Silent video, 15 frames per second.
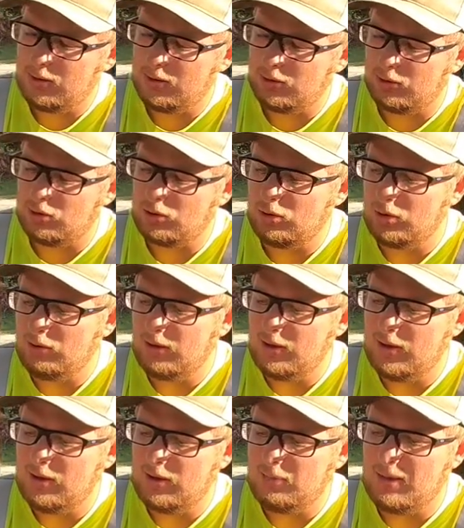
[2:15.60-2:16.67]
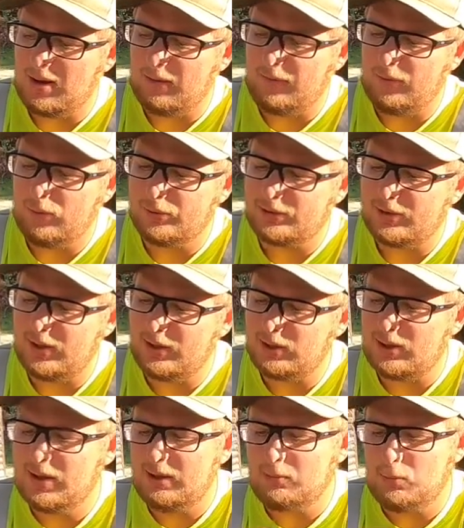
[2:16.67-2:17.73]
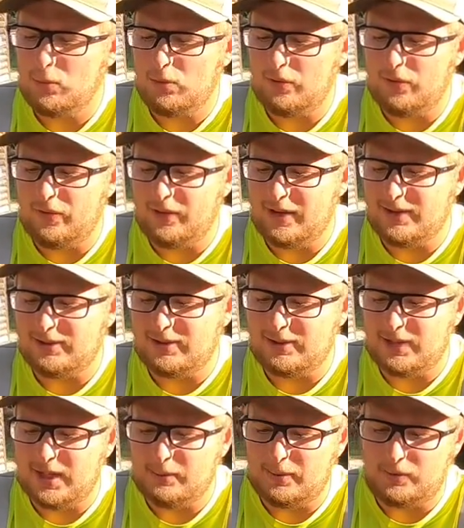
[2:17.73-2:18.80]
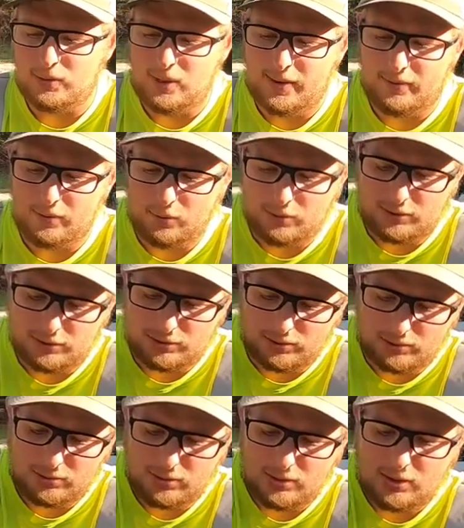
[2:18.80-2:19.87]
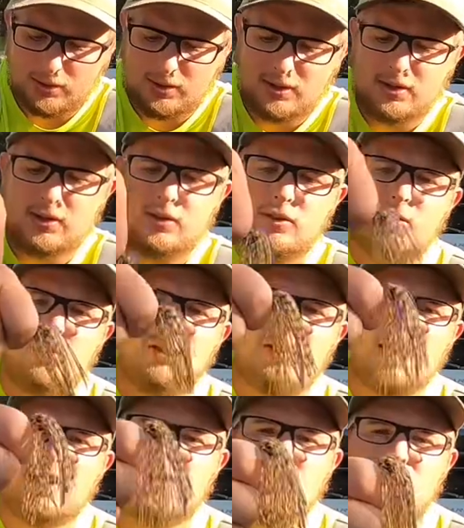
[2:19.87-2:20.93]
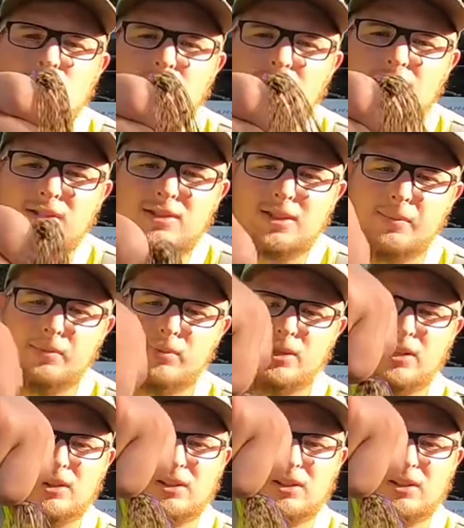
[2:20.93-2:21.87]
as I'll show you right now, to make a full size, kind of more finesse type if you ever wanted to. You could take your jig and separate